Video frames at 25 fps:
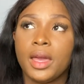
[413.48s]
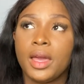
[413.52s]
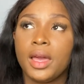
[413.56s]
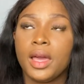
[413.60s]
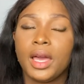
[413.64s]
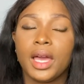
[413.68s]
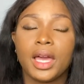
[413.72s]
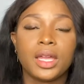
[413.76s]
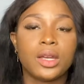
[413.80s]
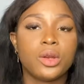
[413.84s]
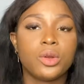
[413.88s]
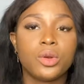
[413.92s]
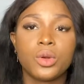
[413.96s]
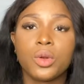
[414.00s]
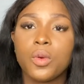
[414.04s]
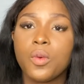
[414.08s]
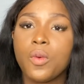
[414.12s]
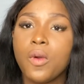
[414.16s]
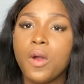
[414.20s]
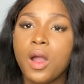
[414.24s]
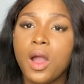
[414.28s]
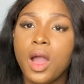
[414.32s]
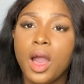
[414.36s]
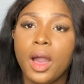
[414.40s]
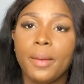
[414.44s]
I don't know
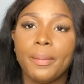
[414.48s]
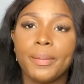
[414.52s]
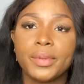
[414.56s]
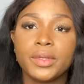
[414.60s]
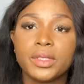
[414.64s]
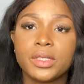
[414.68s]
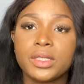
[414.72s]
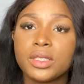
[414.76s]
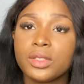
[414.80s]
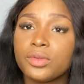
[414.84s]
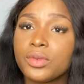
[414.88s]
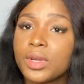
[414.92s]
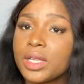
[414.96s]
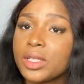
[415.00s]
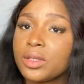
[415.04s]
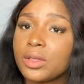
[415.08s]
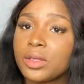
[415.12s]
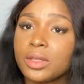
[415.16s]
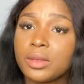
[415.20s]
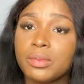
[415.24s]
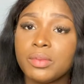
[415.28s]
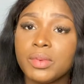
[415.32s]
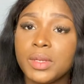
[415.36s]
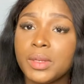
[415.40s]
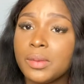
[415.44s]
what happened to the rest of
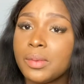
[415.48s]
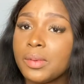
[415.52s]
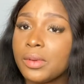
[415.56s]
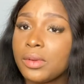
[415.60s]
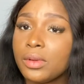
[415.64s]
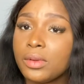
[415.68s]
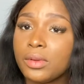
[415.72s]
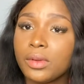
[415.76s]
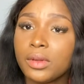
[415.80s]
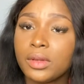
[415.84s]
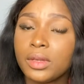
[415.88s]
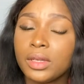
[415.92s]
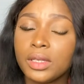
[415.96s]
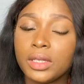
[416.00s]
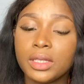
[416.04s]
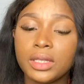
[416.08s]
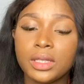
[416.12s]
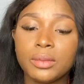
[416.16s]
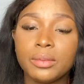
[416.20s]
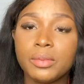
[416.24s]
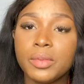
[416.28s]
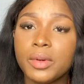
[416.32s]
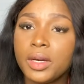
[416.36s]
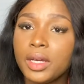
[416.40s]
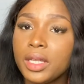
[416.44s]
the people in the
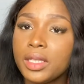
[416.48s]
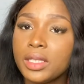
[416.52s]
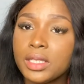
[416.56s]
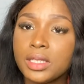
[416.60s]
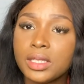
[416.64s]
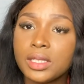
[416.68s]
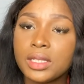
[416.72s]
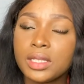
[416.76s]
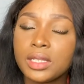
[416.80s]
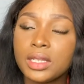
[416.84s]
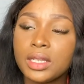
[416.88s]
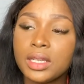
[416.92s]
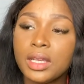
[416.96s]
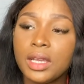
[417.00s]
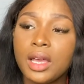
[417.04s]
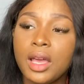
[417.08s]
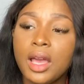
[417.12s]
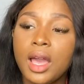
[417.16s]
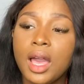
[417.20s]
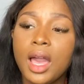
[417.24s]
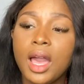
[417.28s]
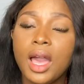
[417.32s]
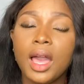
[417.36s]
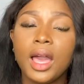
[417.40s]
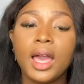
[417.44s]
bus.
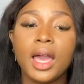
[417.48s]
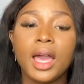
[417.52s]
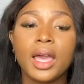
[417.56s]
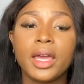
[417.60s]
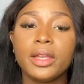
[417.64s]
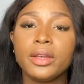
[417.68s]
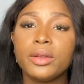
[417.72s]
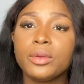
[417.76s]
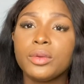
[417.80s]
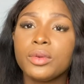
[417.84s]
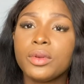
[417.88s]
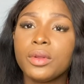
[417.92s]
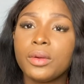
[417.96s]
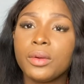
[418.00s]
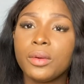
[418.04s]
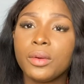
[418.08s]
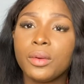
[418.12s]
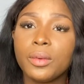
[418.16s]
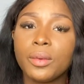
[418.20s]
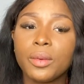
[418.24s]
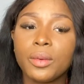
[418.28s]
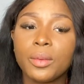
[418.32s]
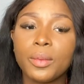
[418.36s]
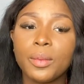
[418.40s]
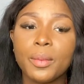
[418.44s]
I don't
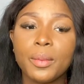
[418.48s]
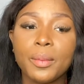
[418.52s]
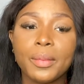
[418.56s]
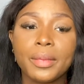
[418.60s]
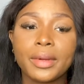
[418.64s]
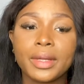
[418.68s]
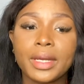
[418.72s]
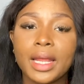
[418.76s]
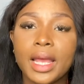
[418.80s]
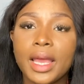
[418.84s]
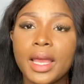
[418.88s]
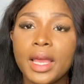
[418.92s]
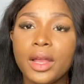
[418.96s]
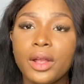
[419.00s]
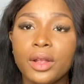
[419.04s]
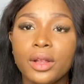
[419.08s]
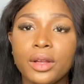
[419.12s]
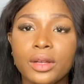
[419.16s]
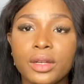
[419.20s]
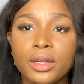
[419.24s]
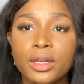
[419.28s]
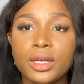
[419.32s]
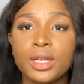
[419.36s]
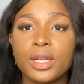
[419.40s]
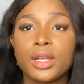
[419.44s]
know, but I
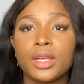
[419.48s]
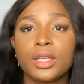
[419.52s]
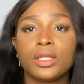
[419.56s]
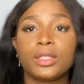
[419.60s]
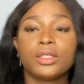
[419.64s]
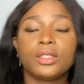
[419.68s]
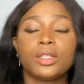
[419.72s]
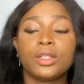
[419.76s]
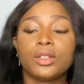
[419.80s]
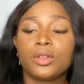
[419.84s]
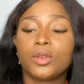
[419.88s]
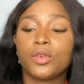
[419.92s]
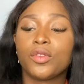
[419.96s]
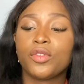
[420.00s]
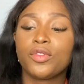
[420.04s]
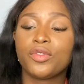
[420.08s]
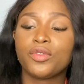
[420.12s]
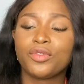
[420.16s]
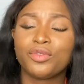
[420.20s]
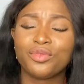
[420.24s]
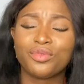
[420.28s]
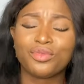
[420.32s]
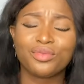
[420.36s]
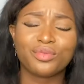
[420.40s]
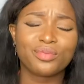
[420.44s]
heard a lot
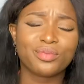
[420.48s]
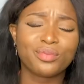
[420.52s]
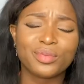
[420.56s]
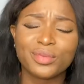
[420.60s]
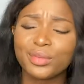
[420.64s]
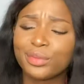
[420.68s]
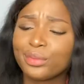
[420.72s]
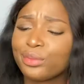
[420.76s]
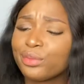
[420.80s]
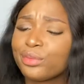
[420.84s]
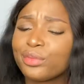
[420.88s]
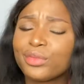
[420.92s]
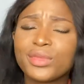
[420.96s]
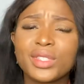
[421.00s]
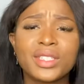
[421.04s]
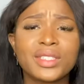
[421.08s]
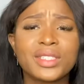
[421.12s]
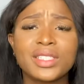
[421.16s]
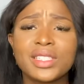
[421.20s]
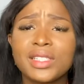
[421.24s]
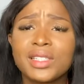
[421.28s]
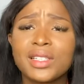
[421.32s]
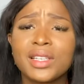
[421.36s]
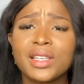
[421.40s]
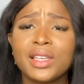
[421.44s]
of
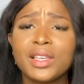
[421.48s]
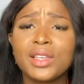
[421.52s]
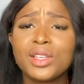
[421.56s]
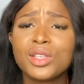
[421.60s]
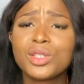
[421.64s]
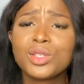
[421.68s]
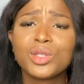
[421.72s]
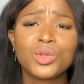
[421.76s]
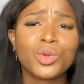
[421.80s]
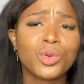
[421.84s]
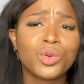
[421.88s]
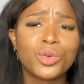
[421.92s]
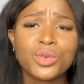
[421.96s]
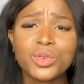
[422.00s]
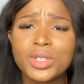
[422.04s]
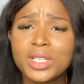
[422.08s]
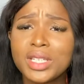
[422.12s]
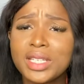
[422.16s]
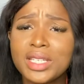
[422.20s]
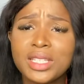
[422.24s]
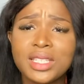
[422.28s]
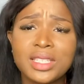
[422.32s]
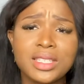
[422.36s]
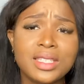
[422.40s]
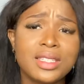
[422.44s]

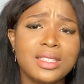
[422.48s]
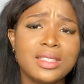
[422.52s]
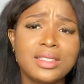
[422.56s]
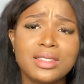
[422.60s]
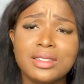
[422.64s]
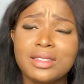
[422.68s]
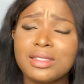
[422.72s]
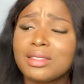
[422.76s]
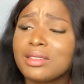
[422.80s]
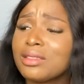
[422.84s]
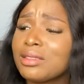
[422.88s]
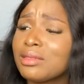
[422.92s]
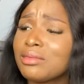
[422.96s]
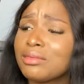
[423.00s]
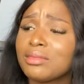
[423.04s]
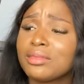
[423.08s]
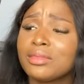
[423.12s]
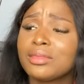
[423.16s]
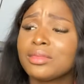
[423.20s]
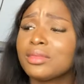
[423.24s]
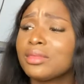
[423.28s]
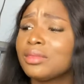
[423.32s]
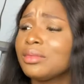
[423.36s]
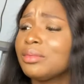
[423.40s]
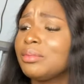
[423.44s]
stories.
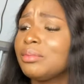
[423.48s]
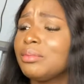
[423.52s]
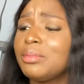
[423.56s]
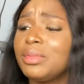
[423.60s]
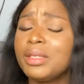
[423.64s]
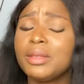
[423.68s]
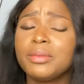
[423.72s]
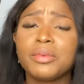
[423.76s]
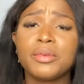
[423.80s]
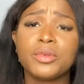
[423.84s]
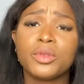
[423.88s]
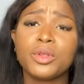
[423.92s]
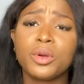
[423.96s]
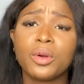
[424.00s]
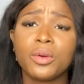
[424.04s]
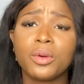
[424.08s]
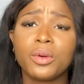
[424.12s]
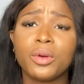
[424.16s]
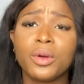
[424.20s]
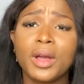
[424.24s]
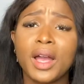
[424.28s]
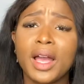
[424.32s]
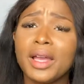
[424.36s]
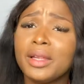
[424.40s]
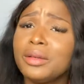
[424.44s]
I
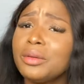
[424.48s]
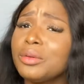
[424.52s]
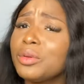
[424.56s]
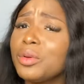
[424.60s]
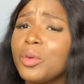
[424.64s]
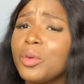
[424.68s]
don't know